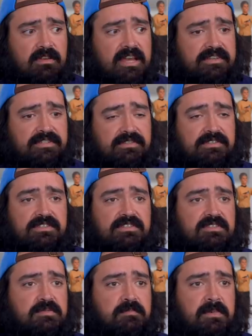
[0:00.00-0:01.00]
actually, it was
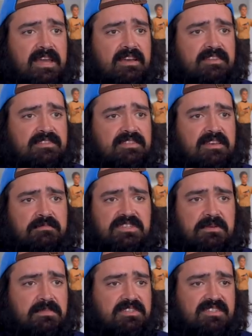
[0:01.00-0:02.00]
just past
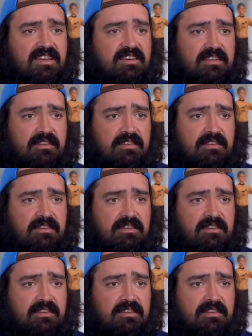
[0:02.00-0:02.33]
MJ BizCon.